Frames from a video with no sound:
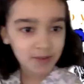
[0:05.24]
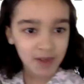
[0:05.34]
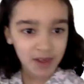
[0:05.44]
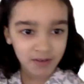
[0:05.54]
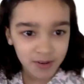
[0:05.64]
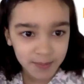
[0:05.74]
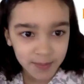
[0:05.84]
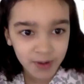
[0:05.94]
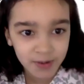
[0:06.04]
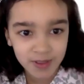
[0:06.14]
Penguin
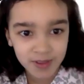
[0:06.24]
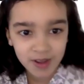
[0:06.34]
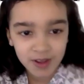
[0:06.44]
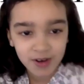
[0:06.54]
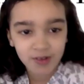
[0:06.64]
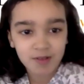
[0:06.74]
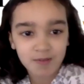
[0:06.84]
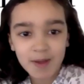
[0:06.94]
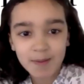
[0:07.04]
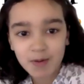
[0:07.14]
Post
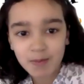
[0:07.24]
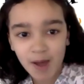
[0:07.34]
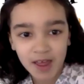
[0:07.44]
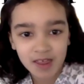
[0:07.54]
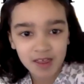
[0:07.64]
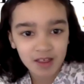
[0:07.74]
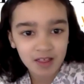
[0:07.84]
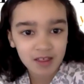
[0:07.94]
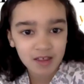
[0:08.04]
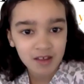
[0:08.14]
newspaper by
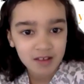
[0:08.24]
kids.